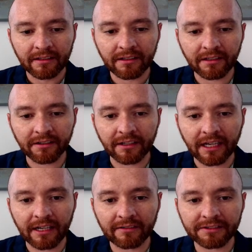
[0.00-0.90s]
here you
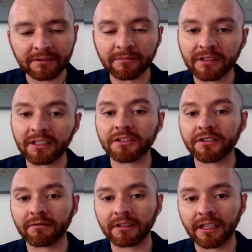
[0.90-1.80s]
have some
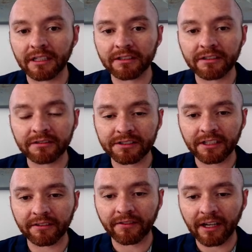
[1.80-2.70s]
literature related to
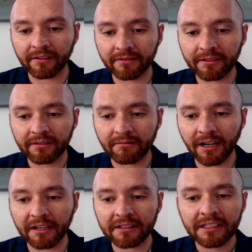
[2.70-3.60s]
study 5,
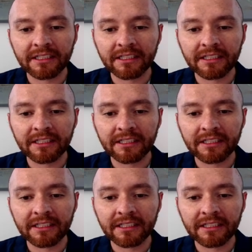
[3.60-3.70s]
right?